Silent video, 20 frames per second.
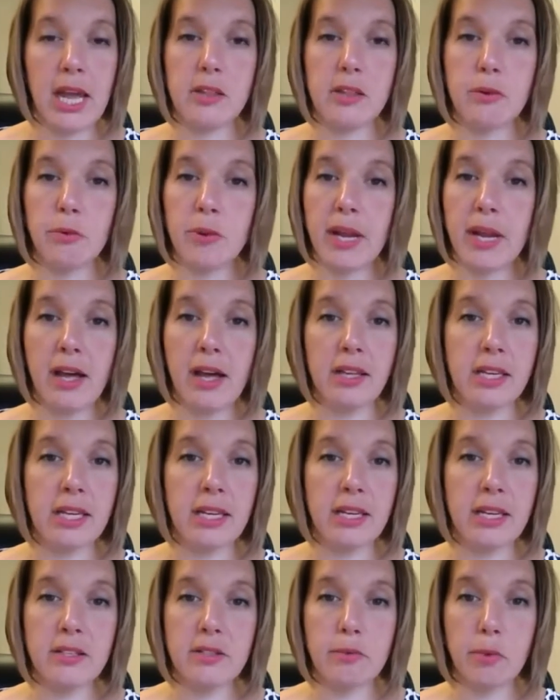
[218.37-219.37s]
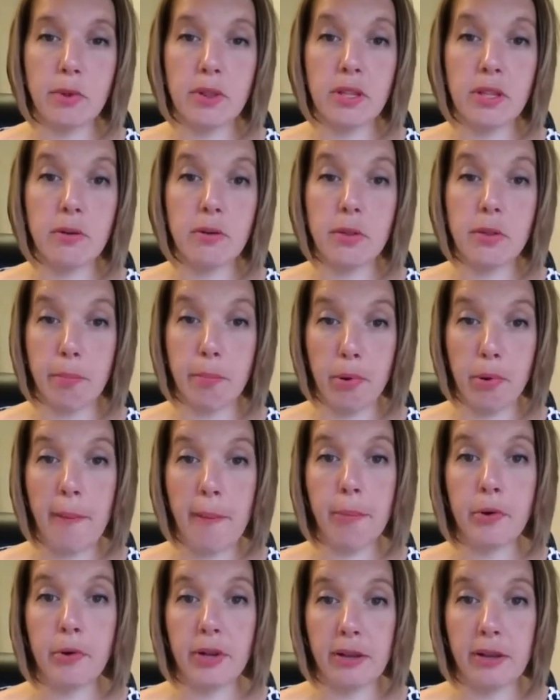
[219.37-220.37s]
And the reality is with a, the
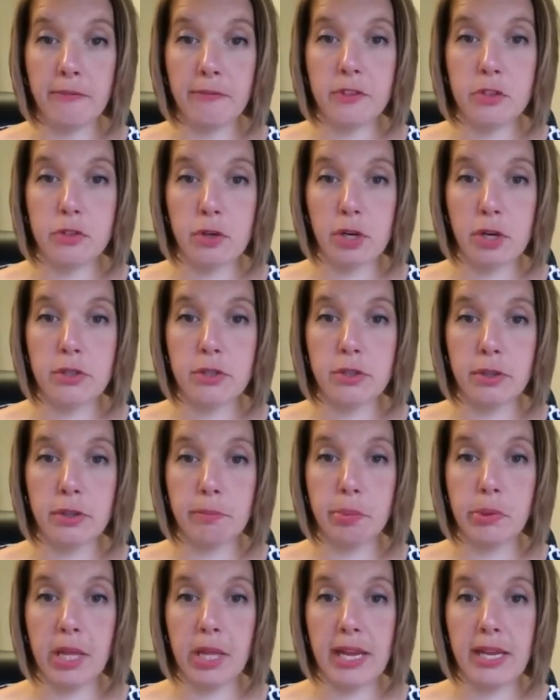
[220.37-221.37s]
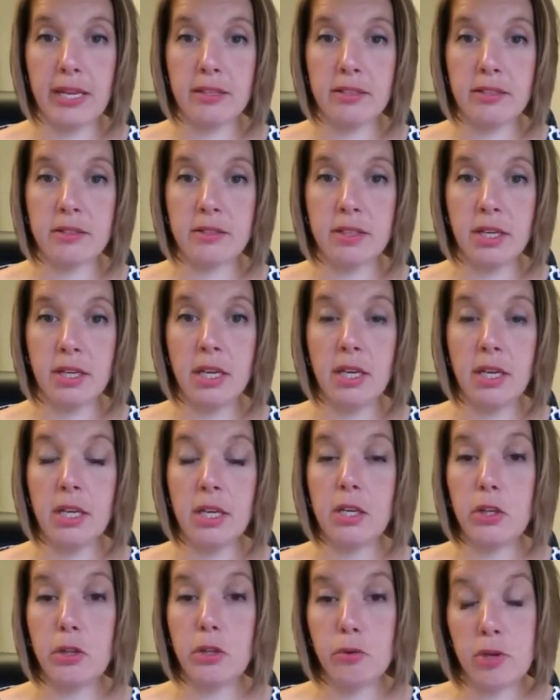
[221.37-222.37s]
proper infrastructure in place,
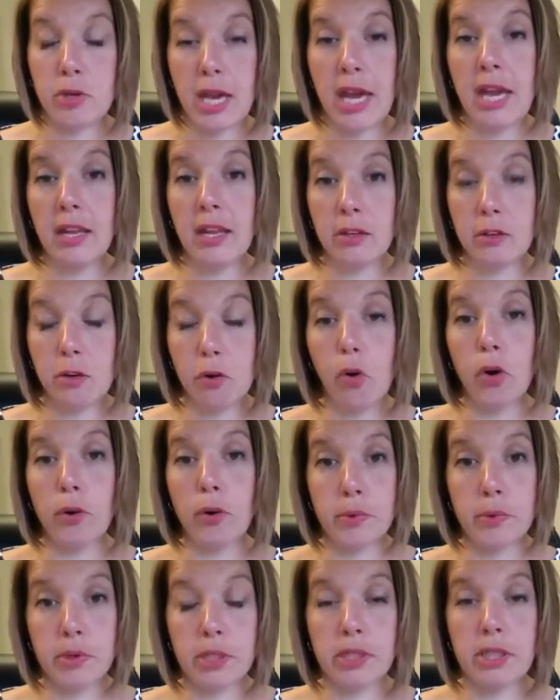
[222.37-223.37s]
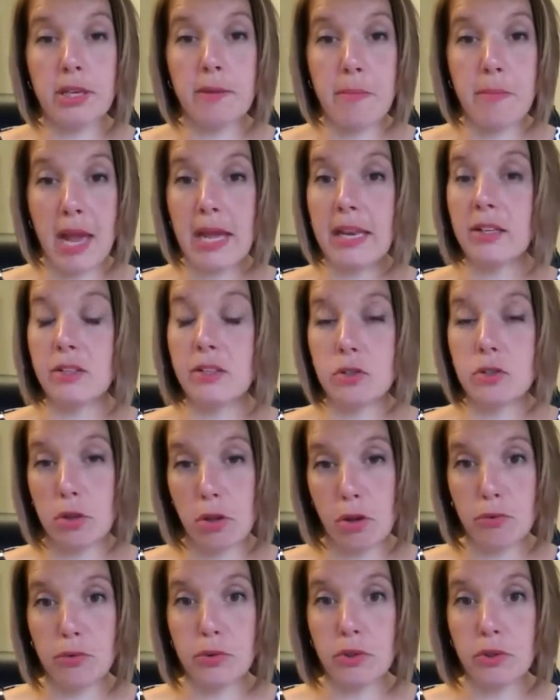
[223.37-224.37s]
you can corporately manage
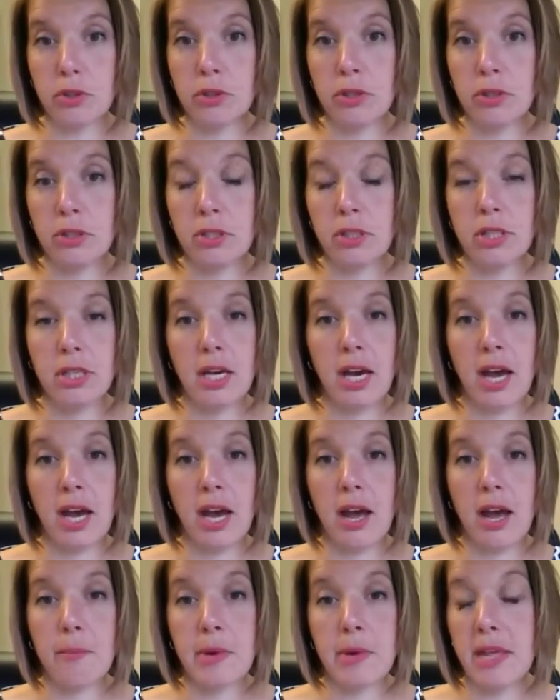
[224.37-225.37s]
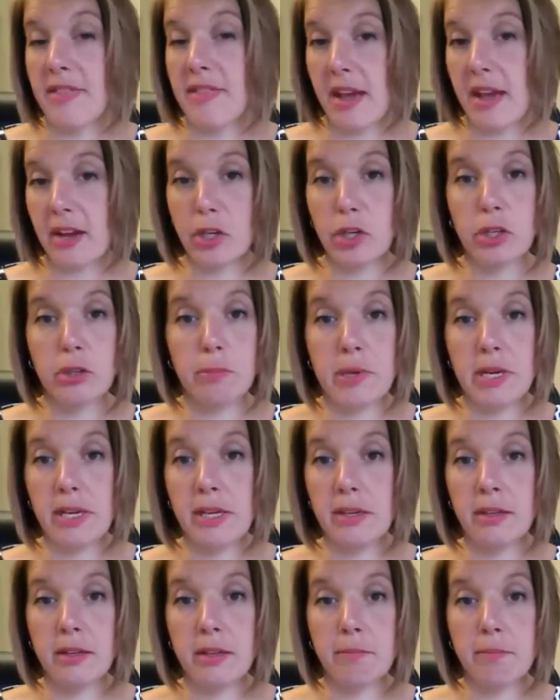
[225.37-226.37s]
local, um, and that could
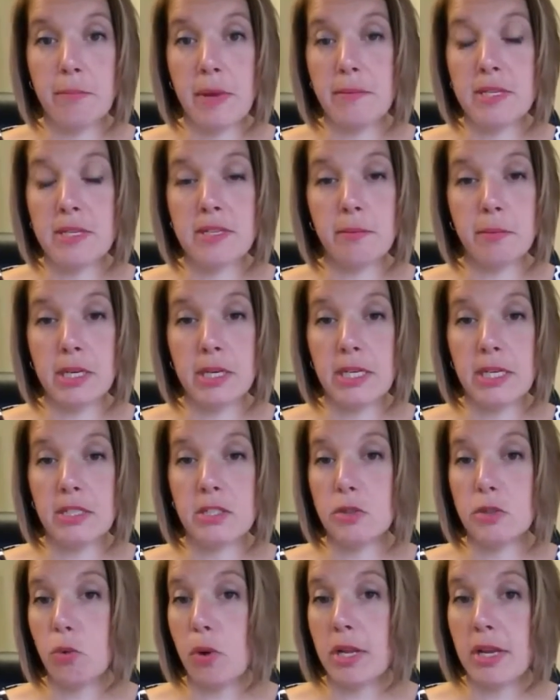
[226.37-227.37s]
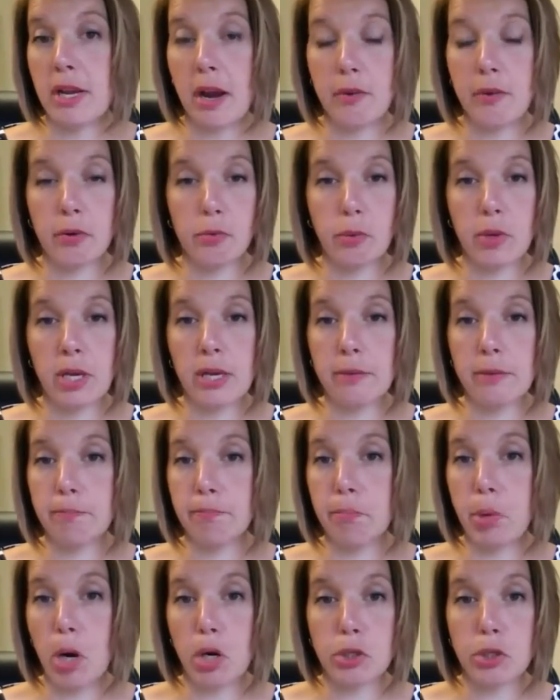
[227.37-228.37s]
be maybe somebody's twenty hour a week
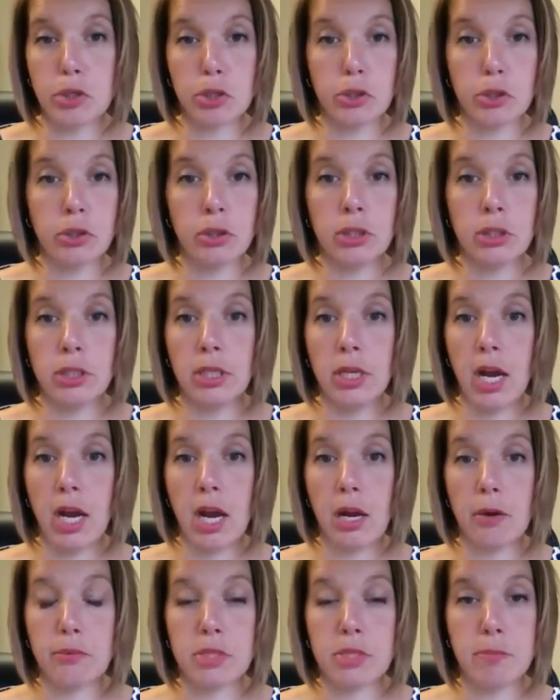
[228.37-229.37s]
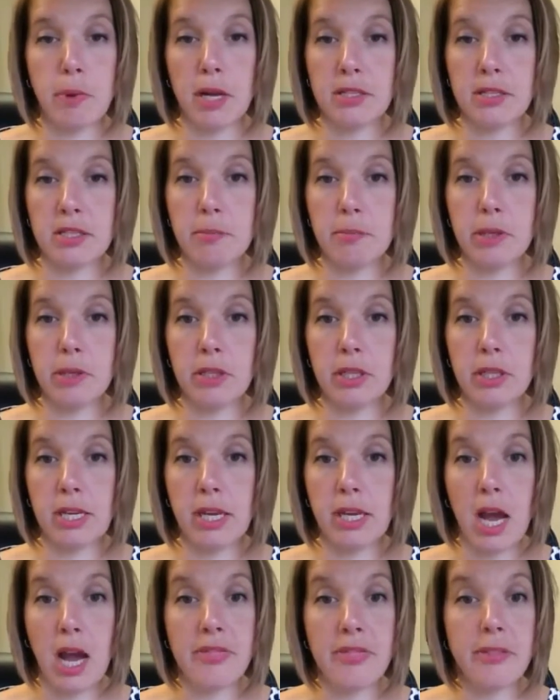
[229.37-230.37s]
partial uh,
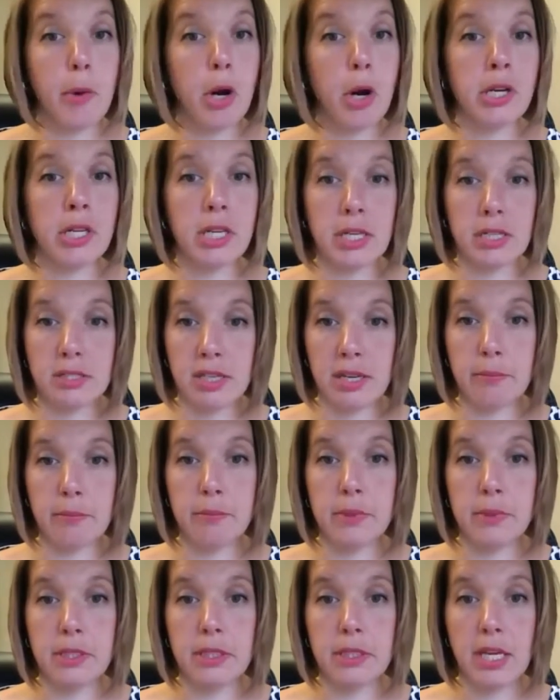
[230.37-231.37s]
responsibility on the marketing team.